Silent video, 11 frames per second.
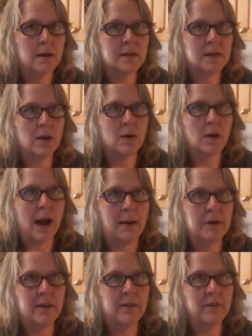So I
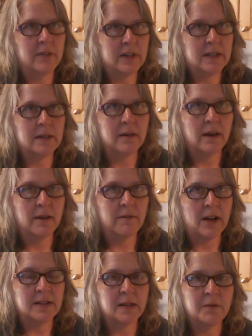would have invested
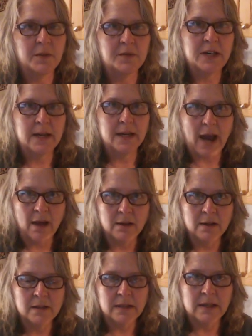
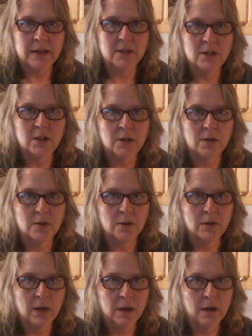$15 into
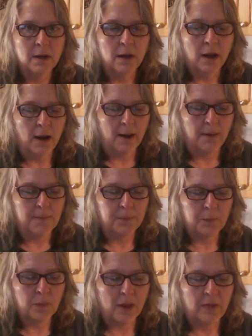
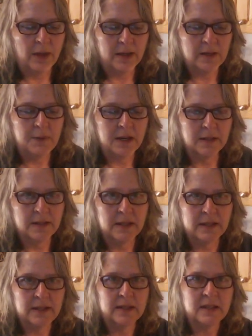this because
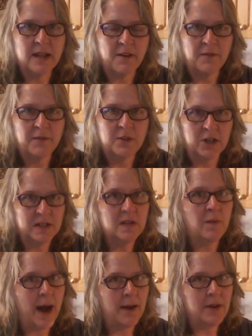this is
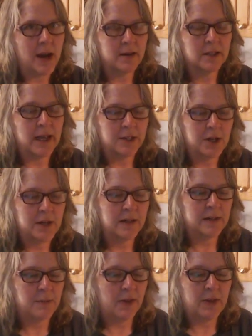just $5. Actually,
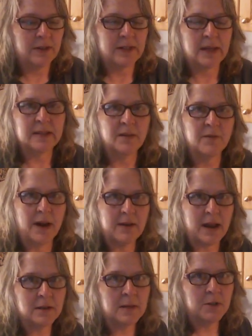this month it was less than $5. I'm
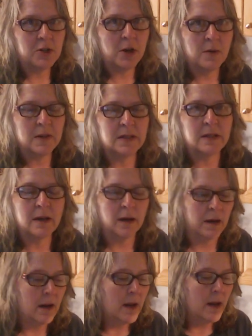going to show you what's in
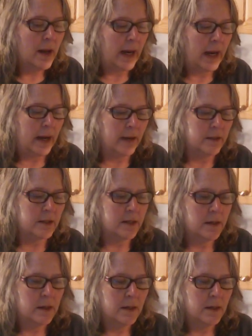here. And